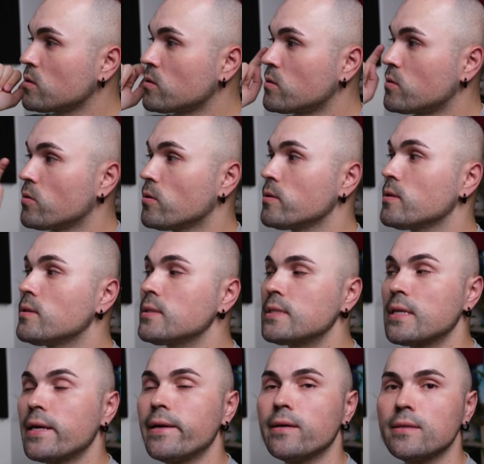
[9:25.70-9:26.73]
total
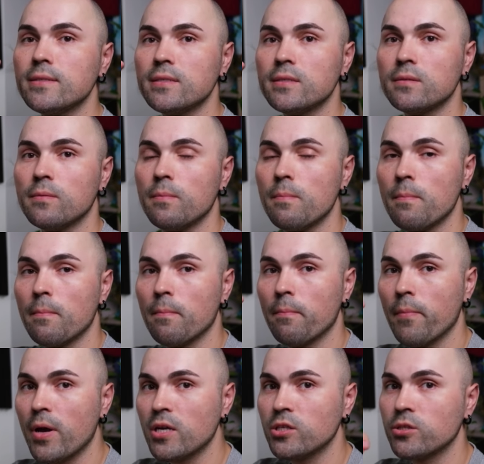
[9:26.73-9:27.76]
sales
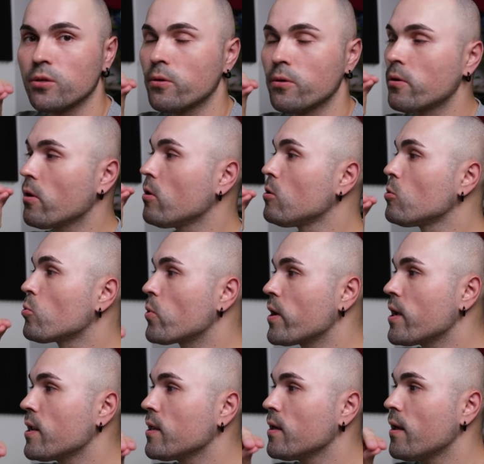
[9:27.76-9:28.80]
measure
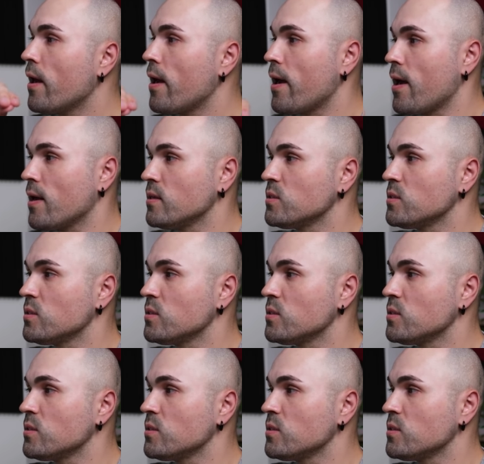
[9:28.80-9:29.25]
already has